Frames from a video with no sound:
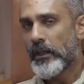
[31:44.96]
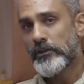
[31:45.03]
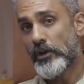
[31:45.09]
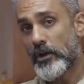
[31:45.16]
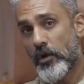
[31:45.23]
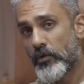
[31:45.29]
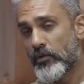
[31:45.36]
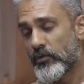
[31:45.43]

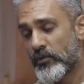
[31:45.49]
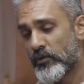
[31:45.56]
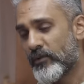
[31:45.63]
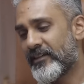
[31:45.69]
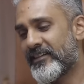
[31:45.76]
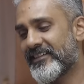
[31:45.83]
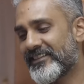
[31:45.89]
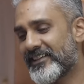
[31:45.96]
So now,
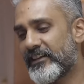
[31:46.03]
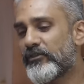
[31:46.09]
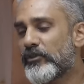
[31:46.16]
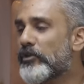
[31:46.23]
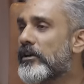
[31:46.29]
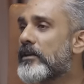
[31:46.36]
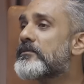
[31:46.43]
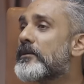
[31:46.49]
if
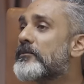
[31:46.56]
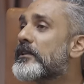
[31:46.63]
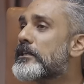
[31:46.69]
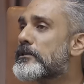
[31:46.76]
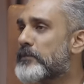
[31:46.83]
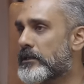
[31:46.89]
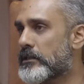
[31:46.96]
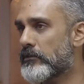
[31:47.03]
you dream
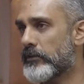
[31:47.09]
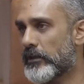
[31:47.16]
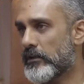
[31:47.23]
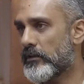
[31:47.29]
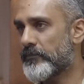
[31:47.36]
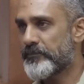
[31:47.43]
something specific,